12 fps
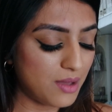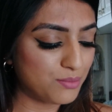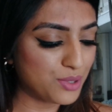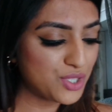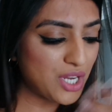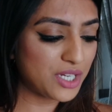
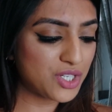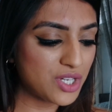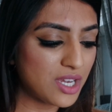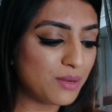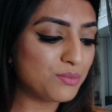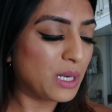
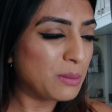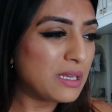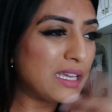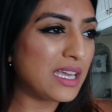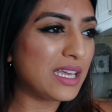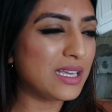Projection,
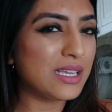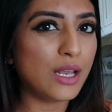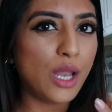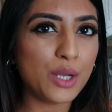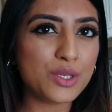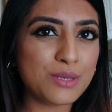probably
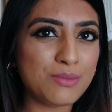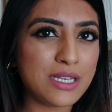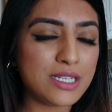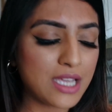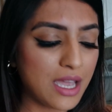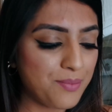low to
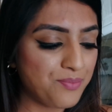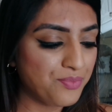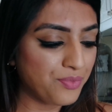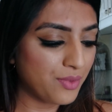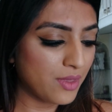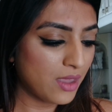medium.
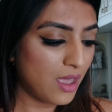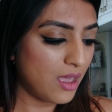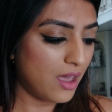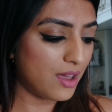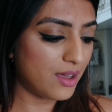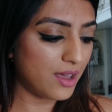
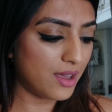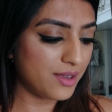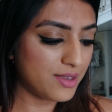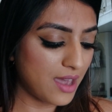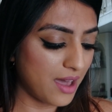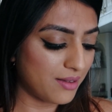
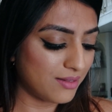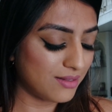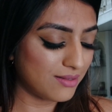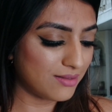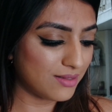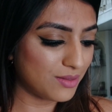Yeah,
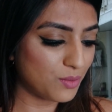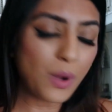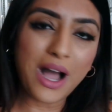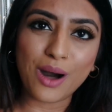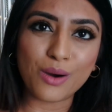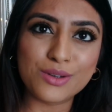
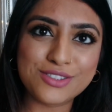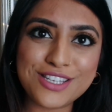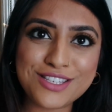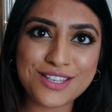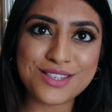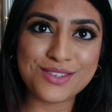wow,
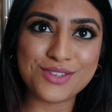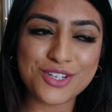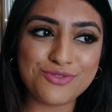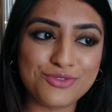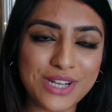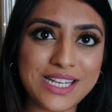this is
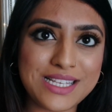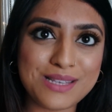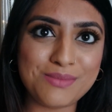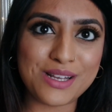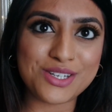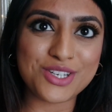really
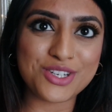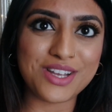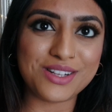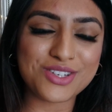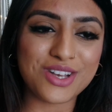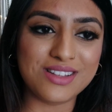similar to
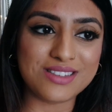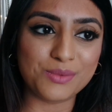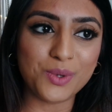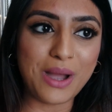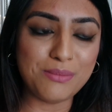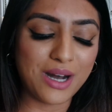Chanel Chance. I'm
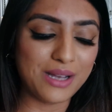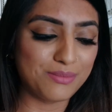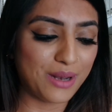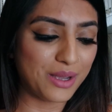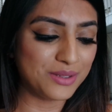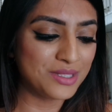quite mind
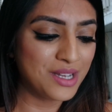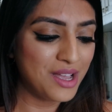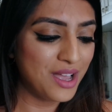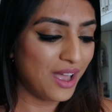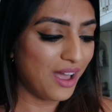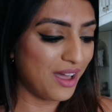blown.
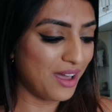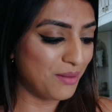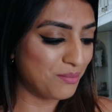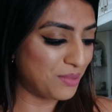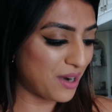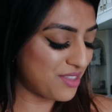
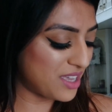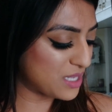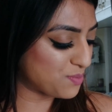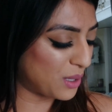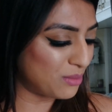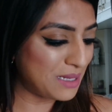But I think
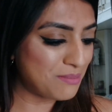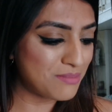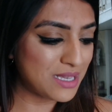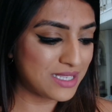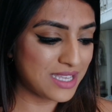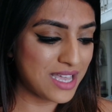it's probably
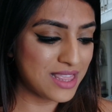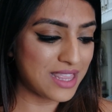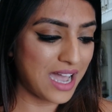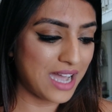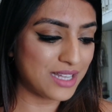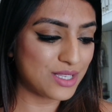missing
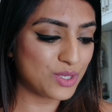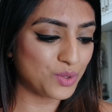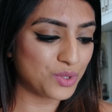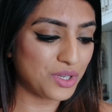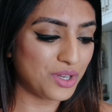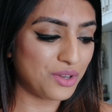that
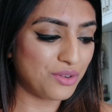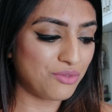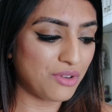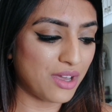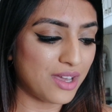sort of